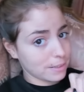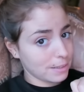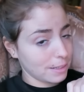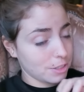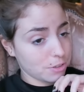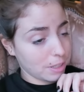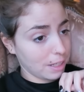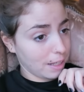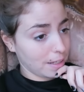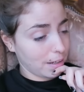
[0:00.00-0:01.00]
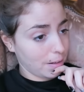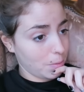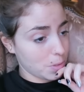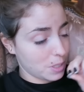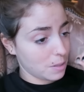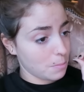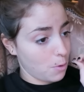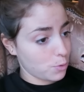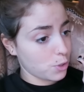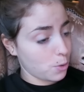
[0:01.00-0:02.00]
This literally like was the
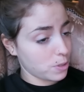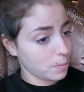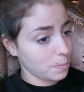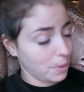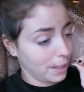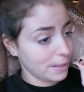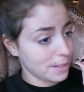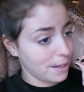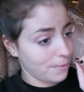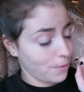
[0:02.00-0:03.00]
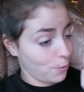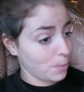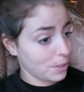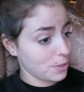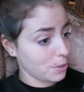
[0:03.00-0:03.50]
most cozy place I've ever been